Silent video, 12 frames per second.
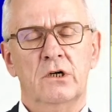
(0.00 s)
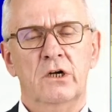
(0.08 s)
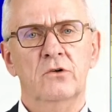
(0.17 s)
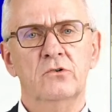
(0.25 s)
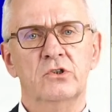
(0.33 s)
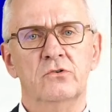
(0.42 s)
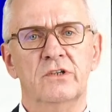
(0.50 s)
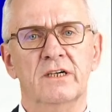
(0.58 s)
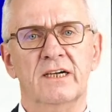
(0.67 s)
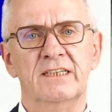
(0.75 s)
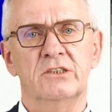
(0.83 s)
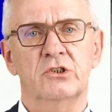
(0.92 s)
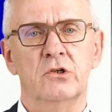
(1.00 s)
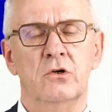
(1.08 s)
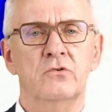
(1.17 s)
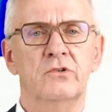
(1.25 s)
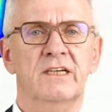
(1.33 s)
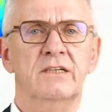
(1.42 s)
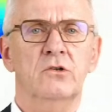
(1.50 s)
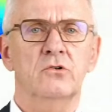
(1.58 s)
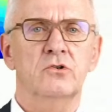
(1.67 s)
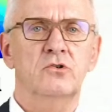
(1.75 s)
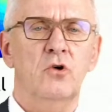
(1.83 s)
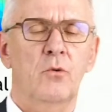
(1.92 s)
close to the red zone. Then
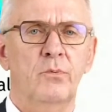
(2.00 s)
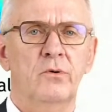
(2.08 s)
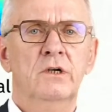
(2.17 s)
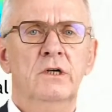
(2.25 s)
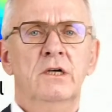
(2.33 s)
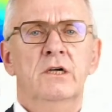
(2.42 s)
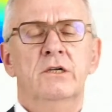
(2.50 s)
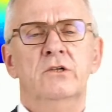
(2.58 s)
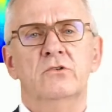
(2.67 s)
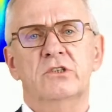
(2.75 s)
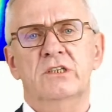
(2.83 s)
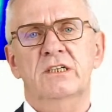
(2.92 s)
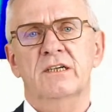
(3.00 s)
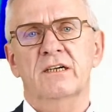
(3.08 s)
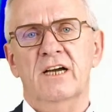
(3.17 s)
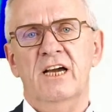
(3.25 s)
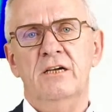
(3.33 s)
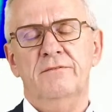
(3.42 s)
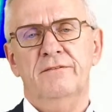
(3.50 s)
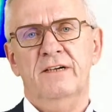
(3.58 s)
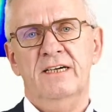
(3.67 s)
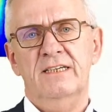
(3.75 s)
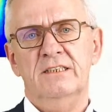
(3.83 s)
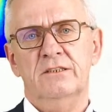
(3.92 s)
on top, you see the rake
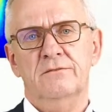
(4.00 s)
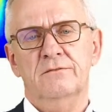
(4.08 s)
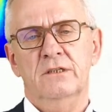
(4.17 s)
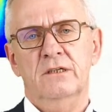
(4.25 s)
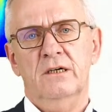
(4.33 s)
face.